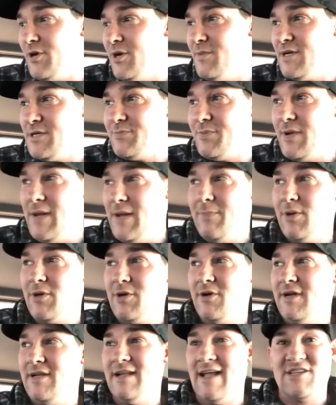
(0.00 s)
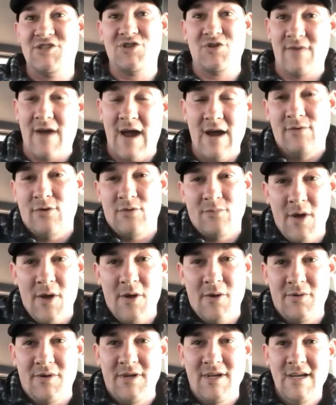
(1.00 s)
much people are in like survival
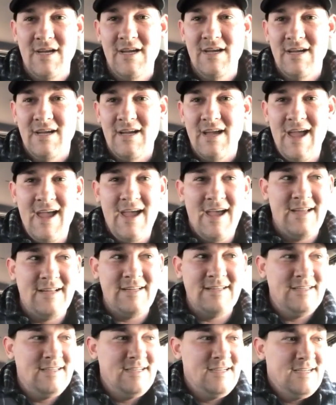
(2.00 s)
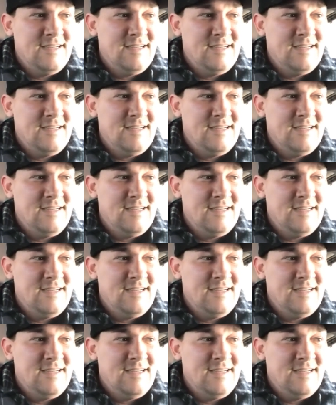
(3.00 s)
mode, and